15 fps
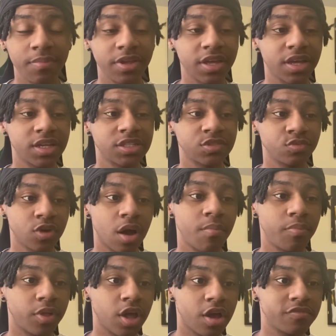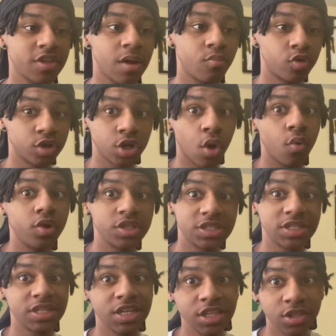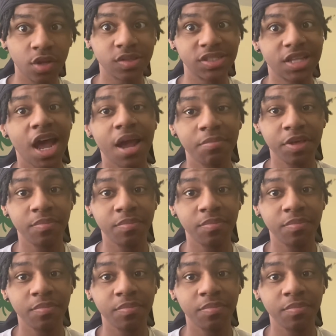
because come playoff time, we're going to need those timely